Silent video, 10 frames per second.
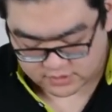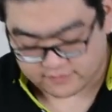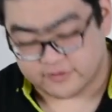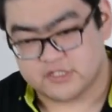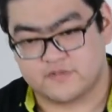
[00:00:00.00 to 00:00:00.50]

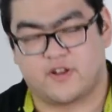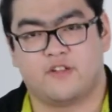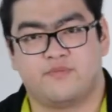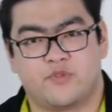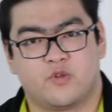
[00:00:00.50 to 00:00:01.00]
And first of
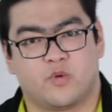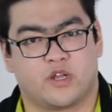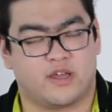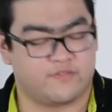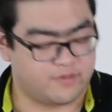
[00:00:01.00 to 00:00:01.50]
all, we're
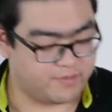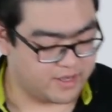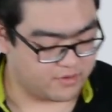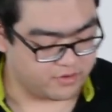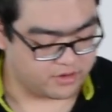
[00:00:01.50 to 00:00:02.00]
going to have to
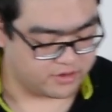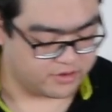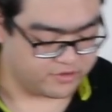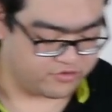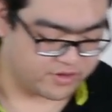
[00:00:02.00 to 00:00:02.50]
power
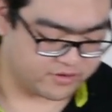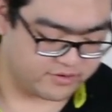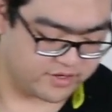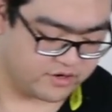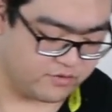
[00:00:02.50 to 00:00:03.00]
our
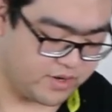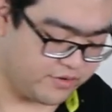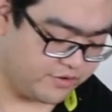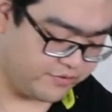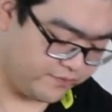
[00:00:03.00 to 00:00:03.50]
injector and our
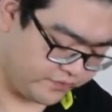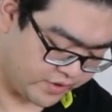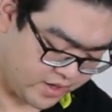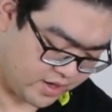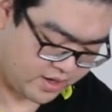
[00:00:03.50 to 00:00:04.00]
router,
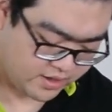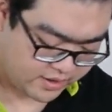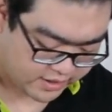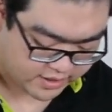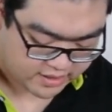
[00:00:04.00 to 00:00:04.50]

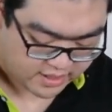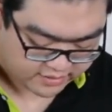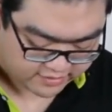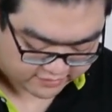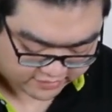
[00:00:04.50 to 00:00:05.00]
then
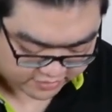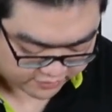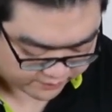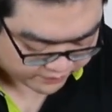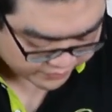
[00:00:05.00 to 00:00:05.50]
connect these
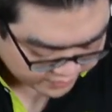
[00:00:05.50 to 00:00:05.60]
two.